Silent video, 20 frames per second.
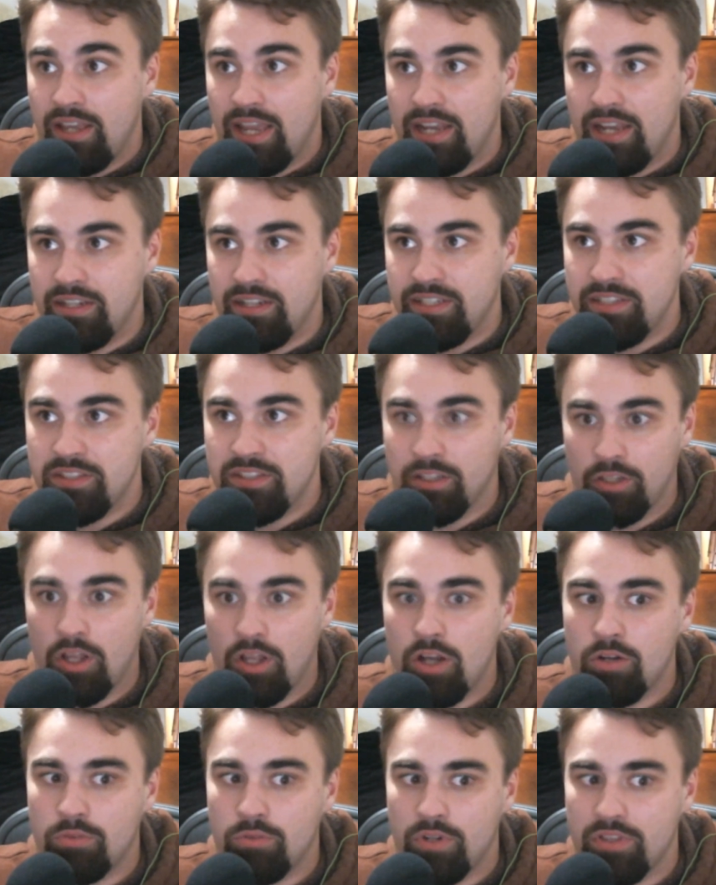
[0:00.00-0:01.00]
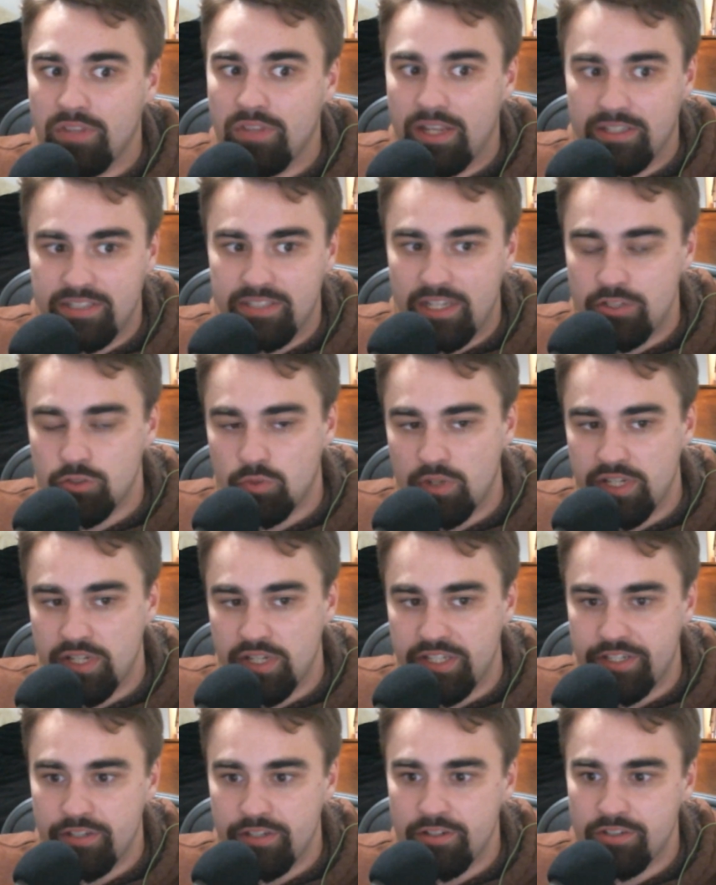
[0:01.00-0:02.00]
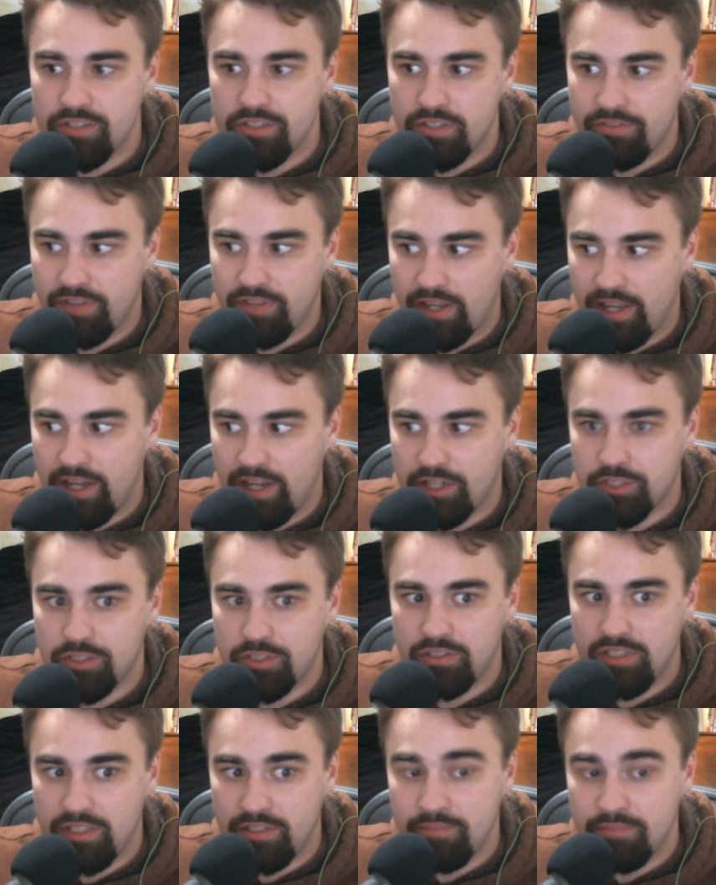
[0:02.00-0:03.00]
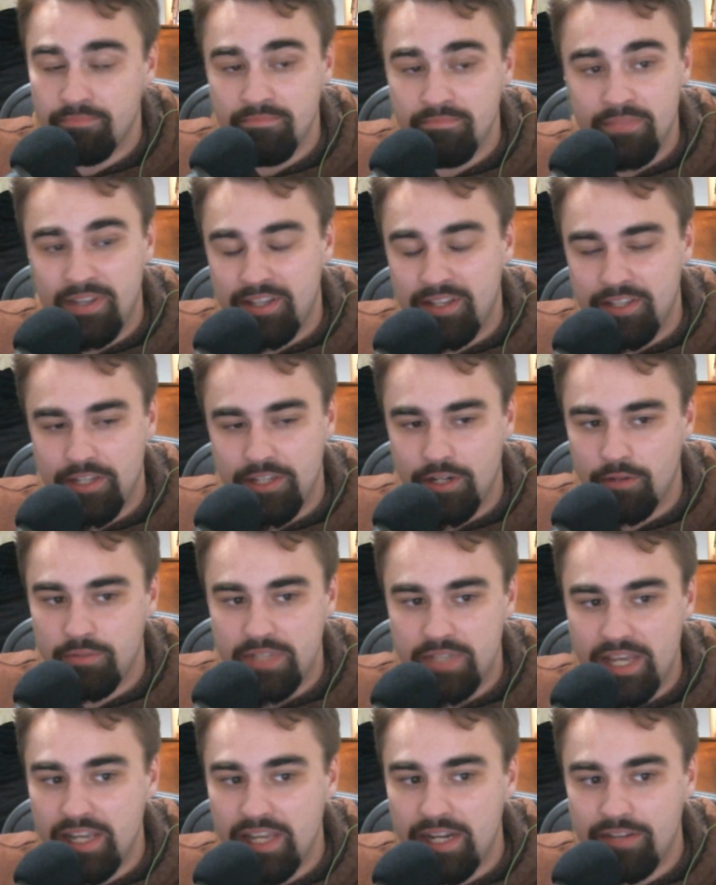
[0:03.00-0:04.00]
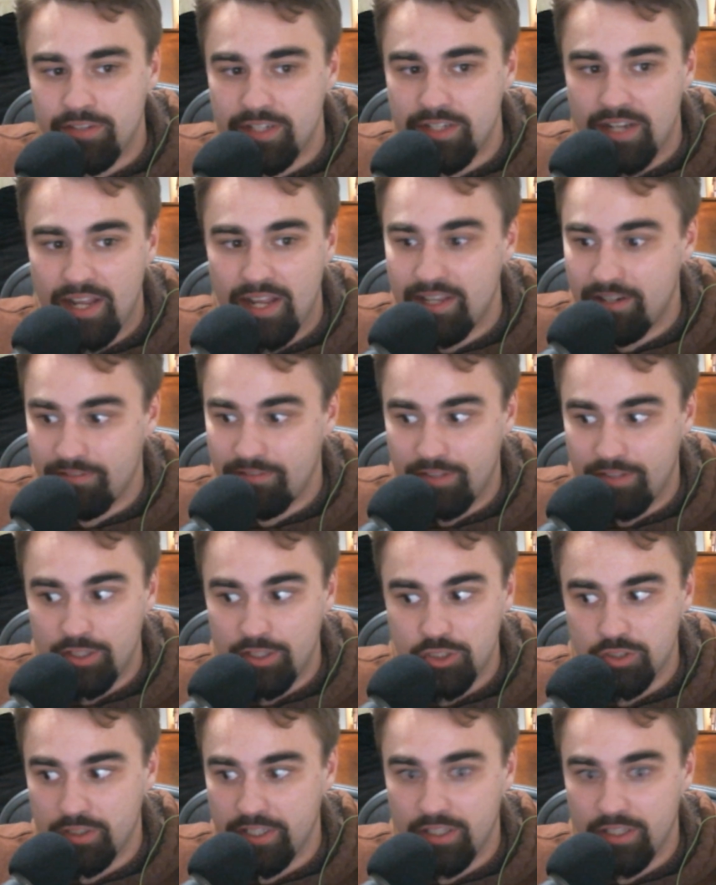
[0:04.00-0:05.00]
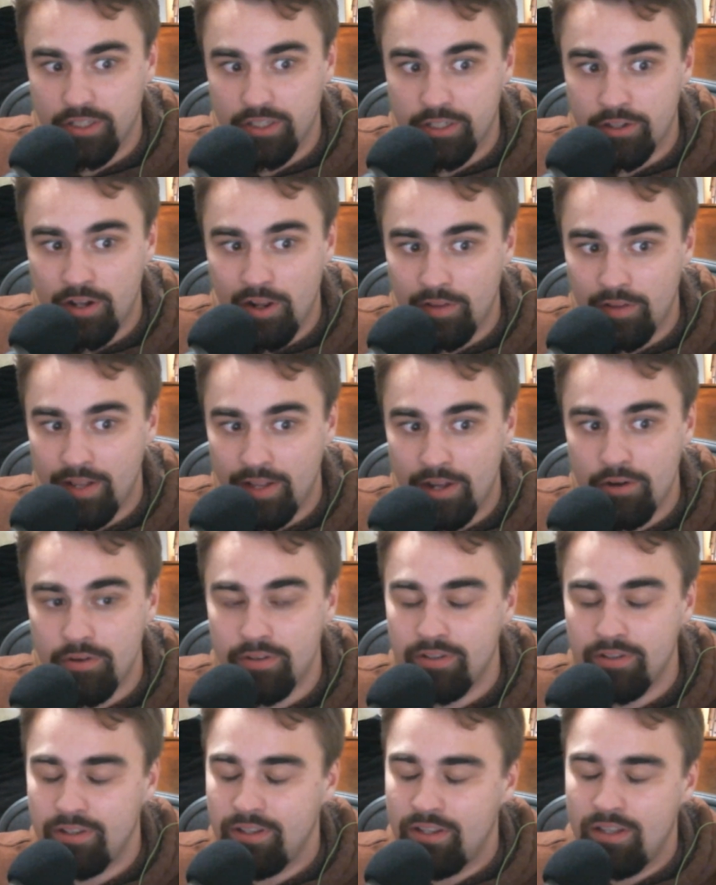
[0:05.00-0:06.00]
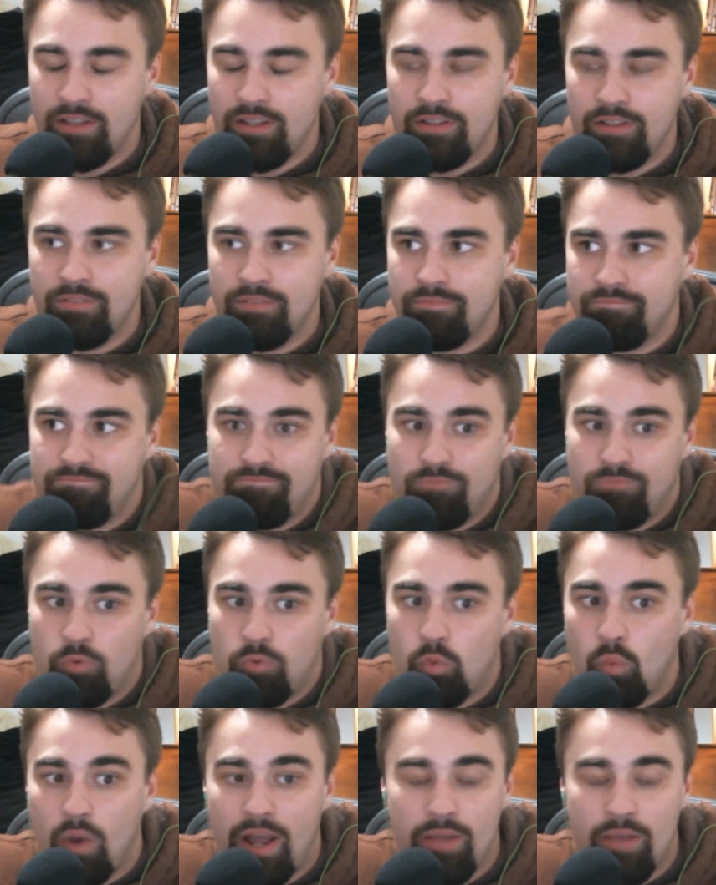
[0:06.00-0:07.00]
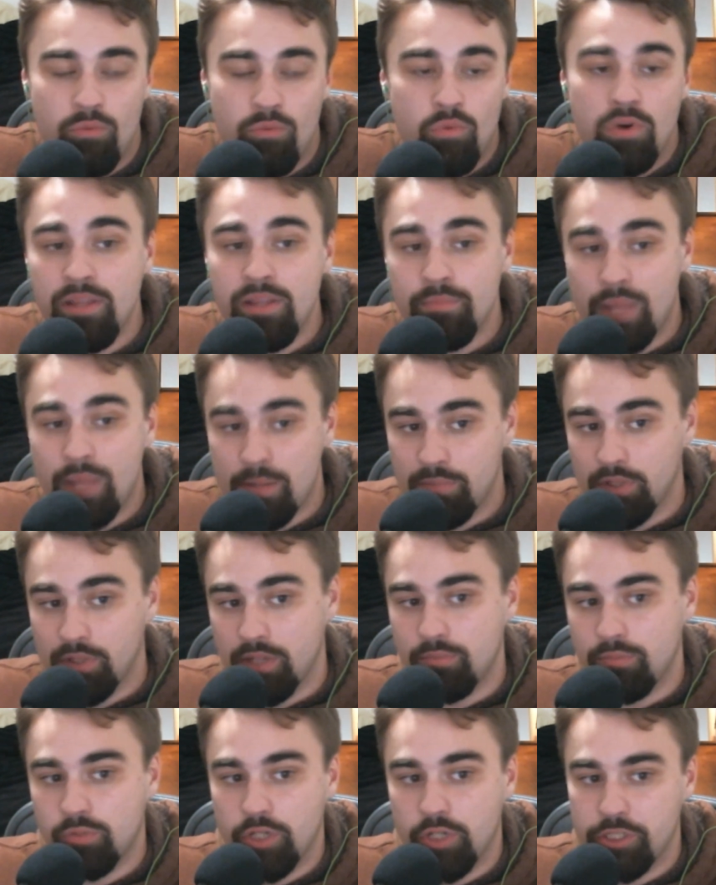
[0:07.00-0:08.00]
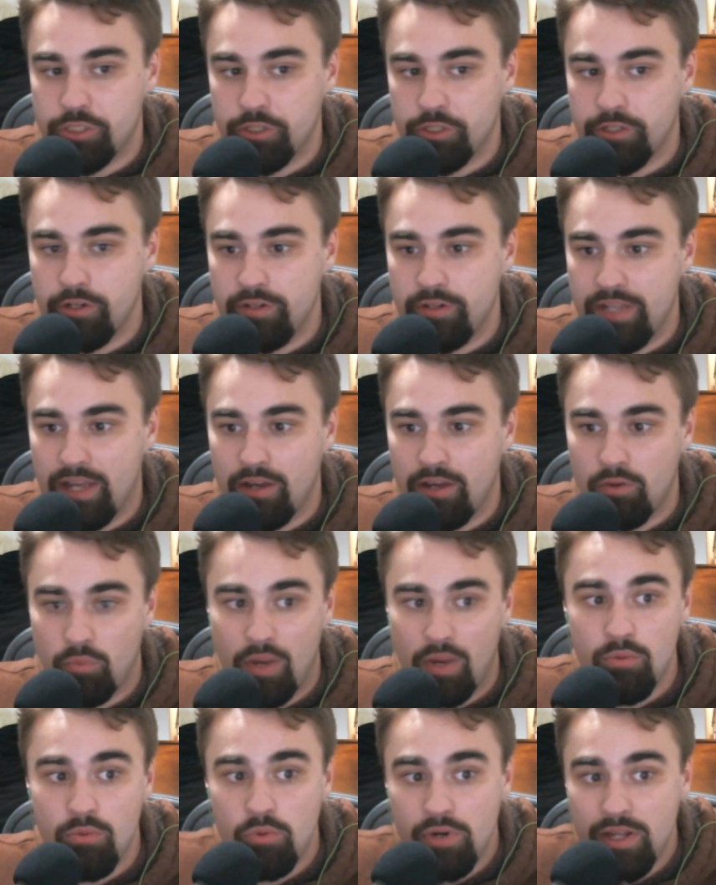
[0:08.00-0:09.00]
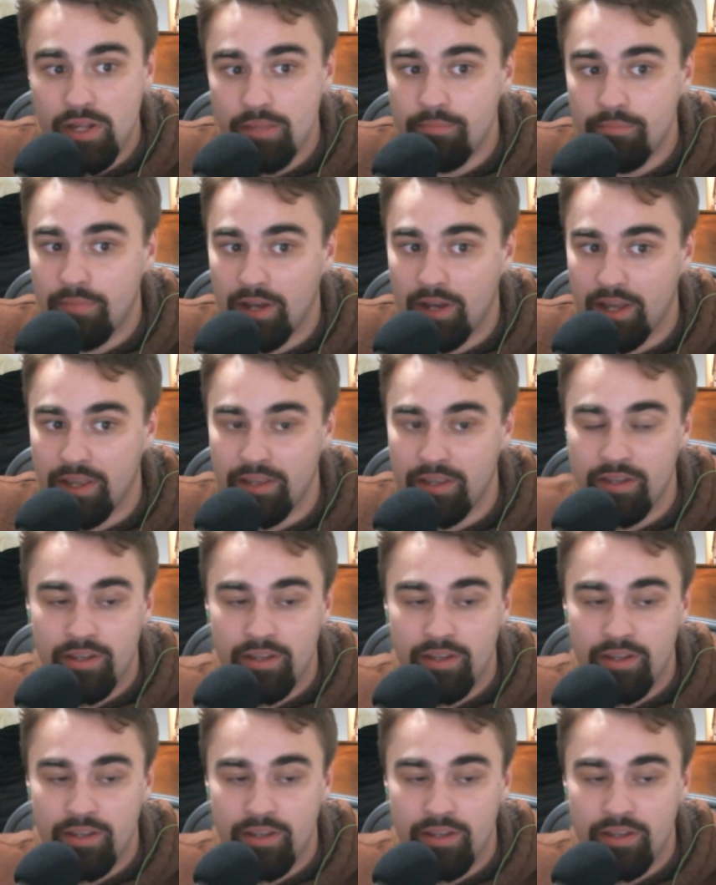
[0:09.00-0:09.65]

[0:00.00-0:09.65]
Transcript: And in the long run, like 10, 20 years, if I actually, take it every night and eventually clear it all out, why wouldn't my blood pressure go down? Why wouldn't my